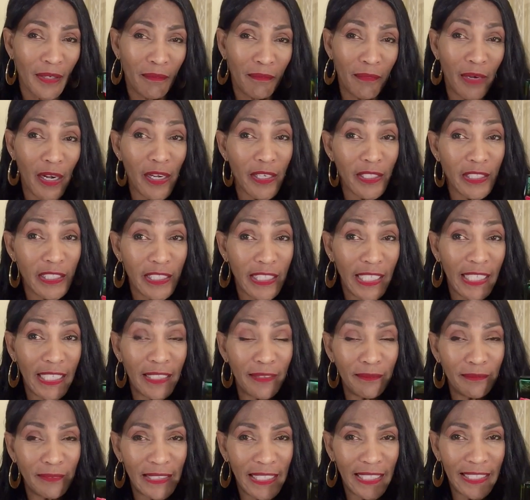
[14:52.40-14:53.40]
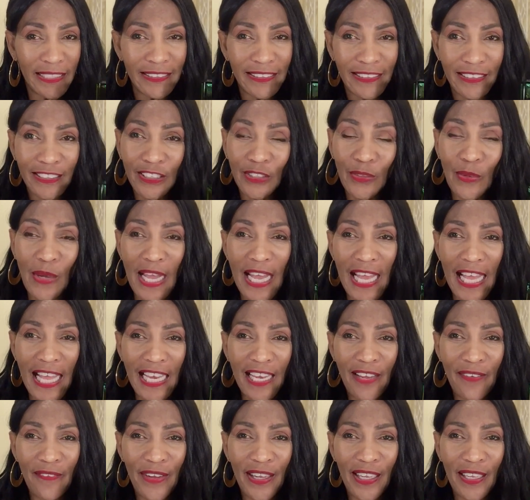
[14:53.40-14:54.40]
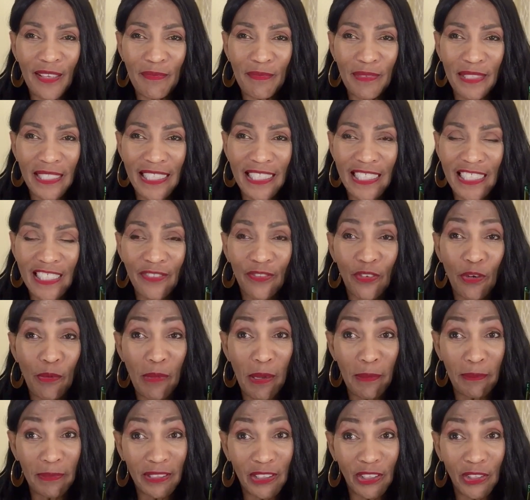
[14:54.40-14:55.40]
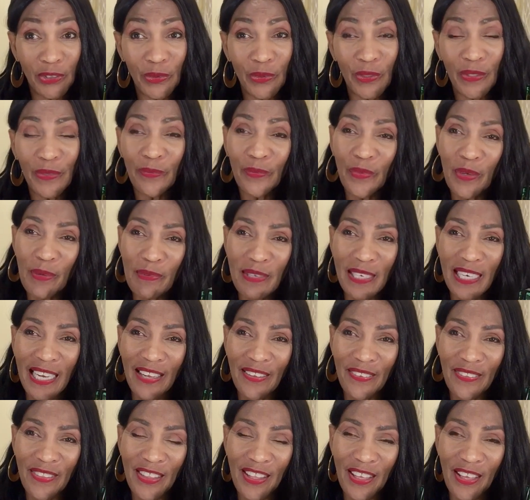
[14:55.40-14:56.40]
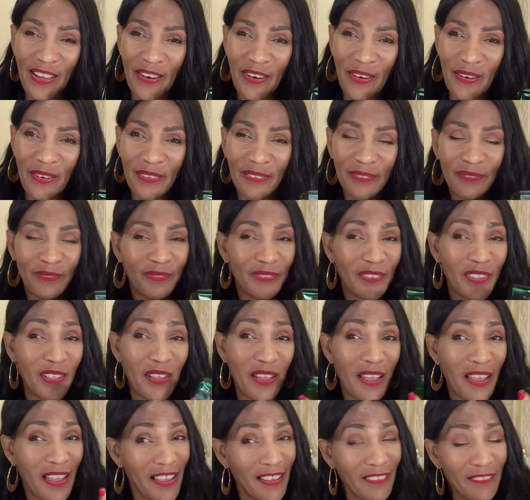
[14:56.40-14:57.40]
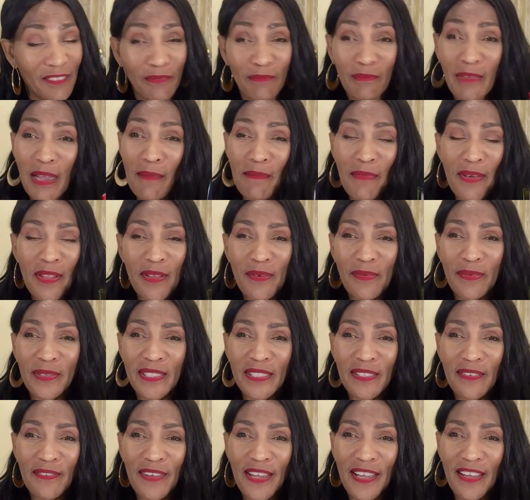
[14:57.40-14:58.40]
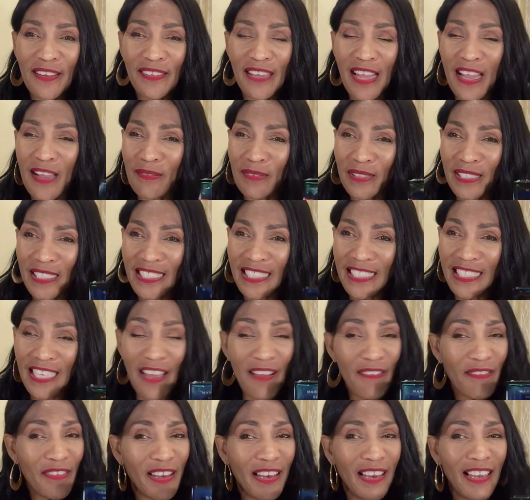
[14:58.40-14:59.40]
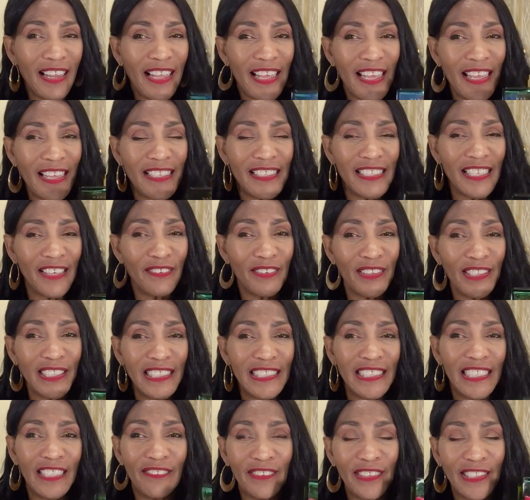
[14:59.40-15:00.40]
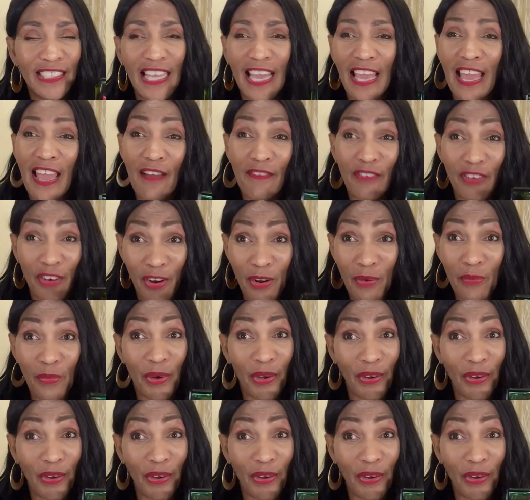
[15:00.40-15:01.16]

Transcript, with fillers: Marc Jacob Decadence. So I highly recommend this for my mature women out there. I, if my mother was around, I would definitely, definitely, definitely have her